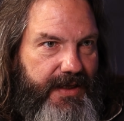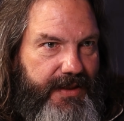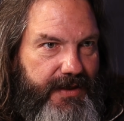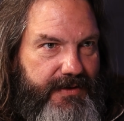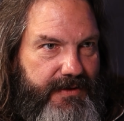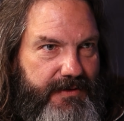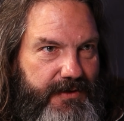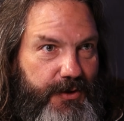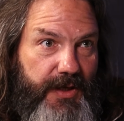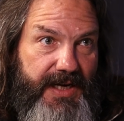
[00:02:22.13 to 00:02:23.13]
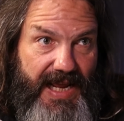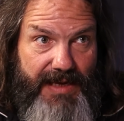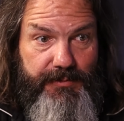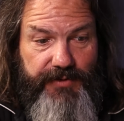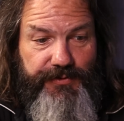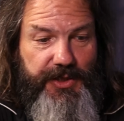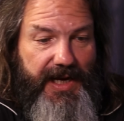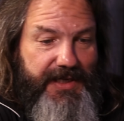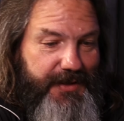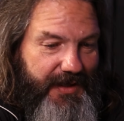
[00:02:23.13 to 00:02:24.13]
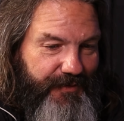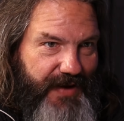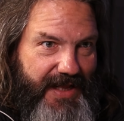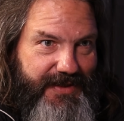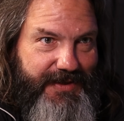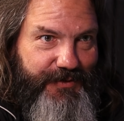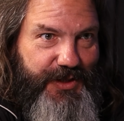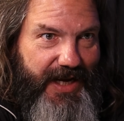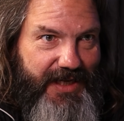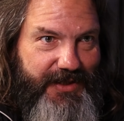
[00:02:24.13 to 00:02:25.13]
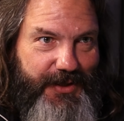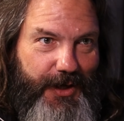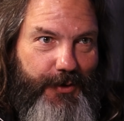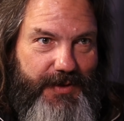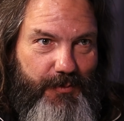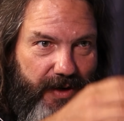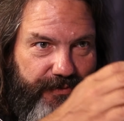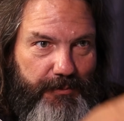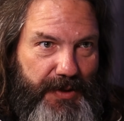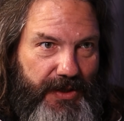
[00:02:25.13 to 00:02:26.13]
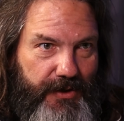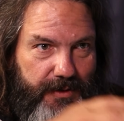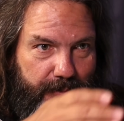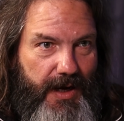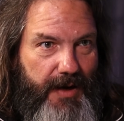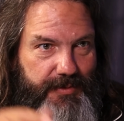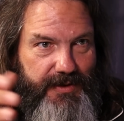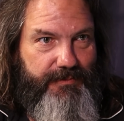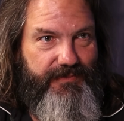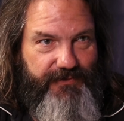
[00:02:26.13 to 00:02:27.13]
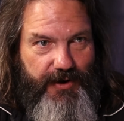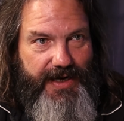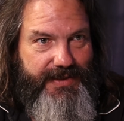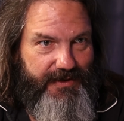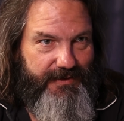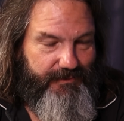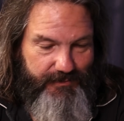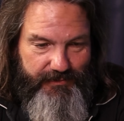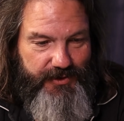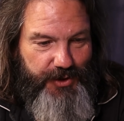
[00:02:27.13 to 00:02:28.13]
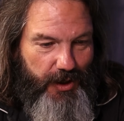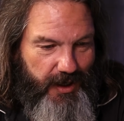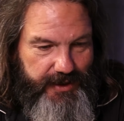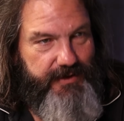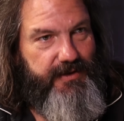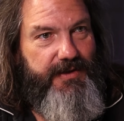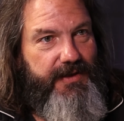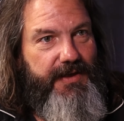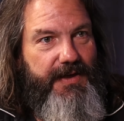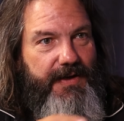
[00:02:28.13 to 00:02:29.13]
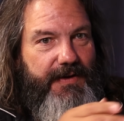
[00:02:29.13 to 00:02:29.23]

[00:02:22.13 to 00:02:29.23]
like this. So the names have changed. The events have changed. You know, it went from Bill to Bob to yeah. Frank to John. Mm-hmm.